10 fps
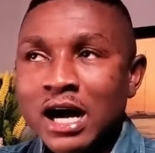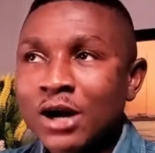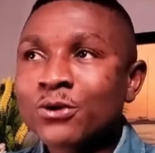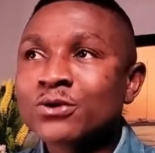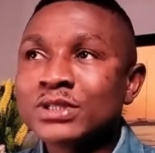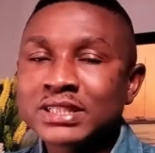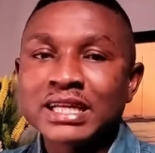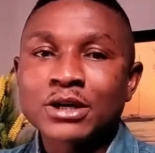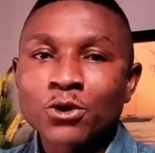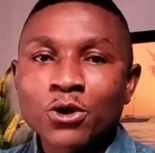How is
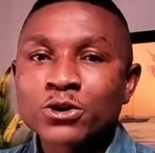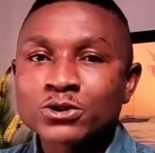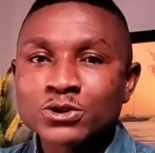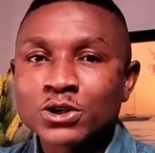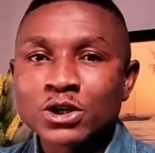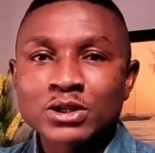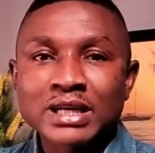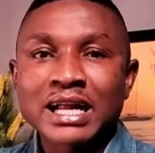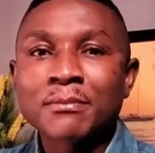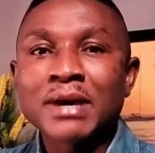it an honor to God
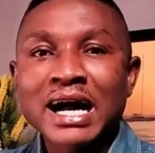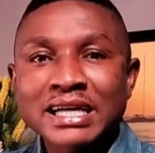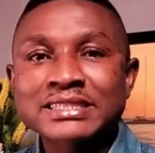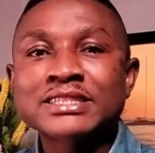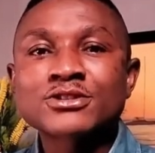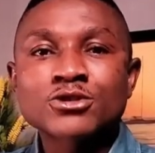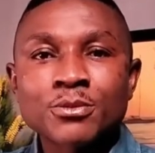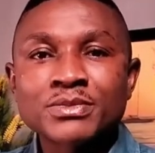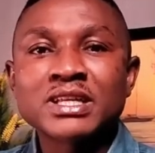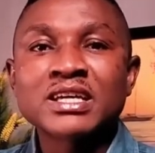that I'm asking
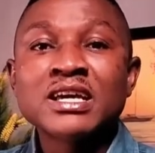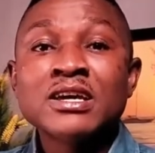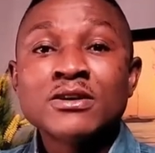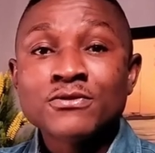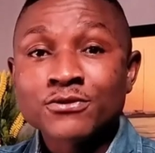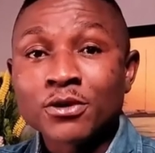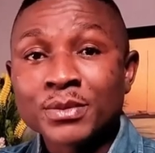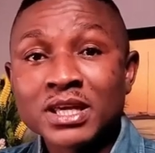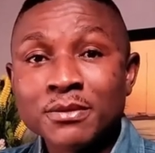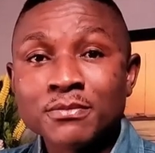something
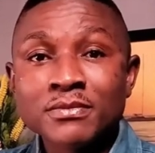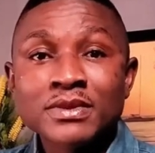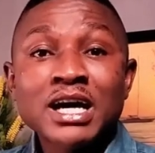from Him?